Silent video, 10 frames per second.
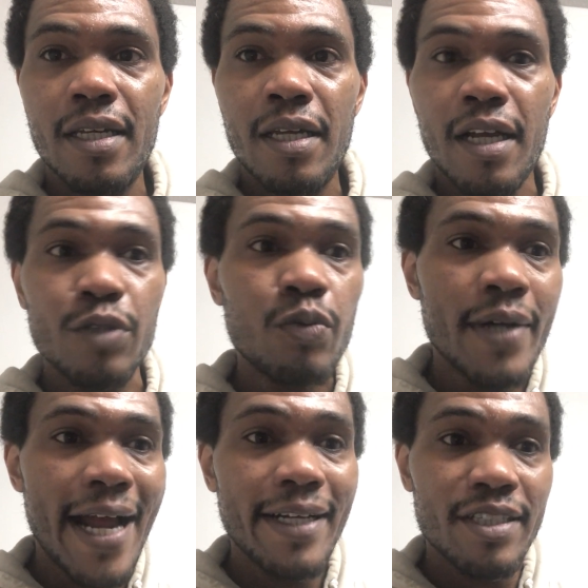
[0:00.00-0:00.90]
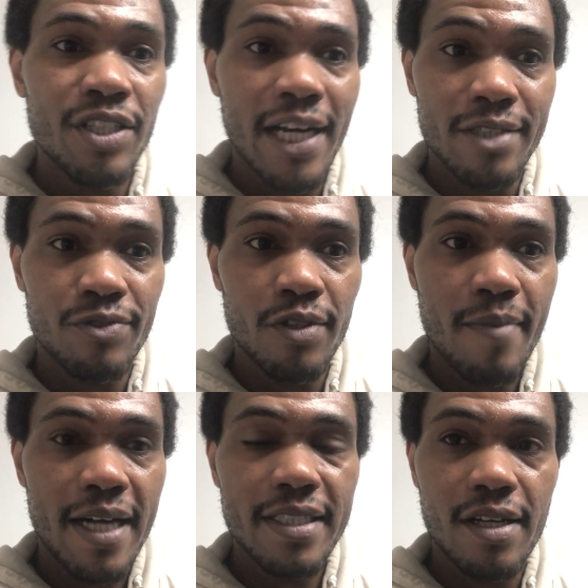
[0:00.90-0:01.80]
Because when I transform
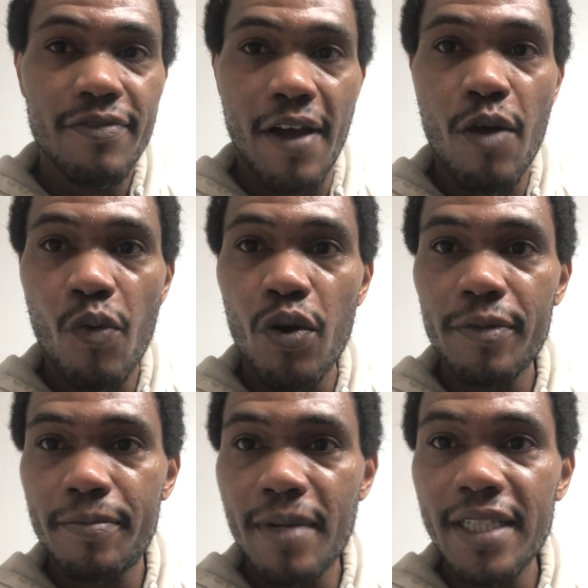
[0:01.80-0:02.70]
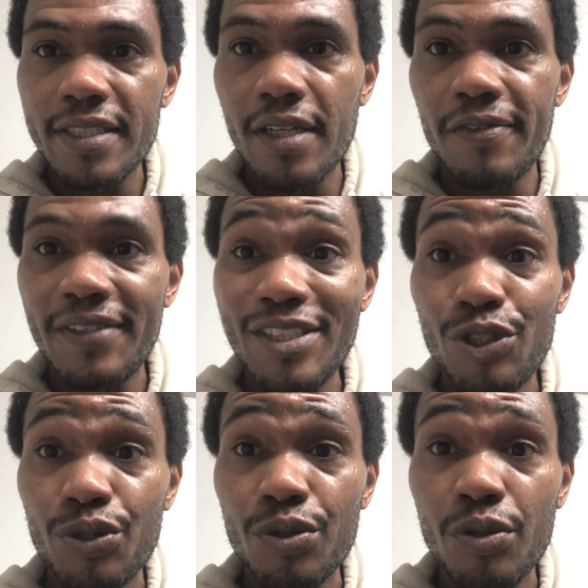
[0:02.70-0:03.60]
myself, I'll warp myself
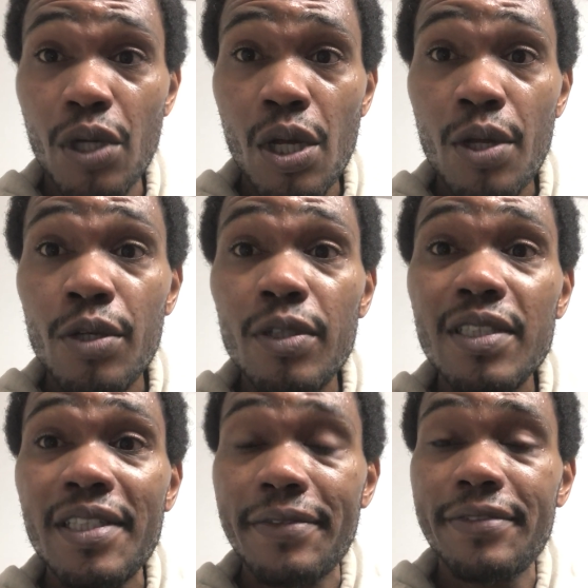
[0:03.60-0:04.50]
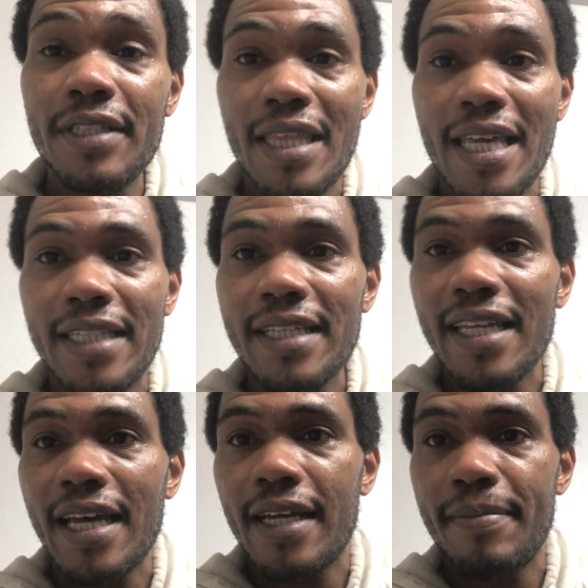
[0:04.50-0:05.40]
into different things I
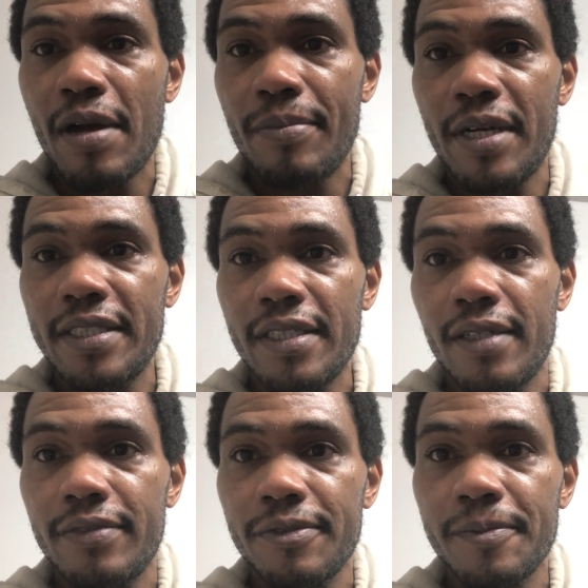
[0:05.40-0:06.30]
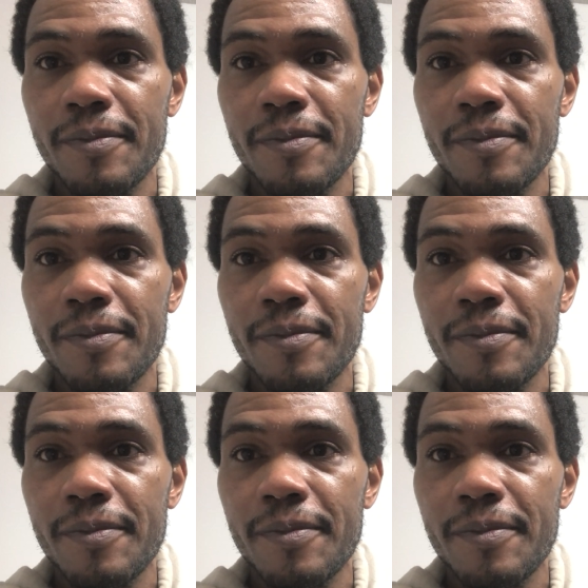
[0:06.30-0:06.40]
like about myself.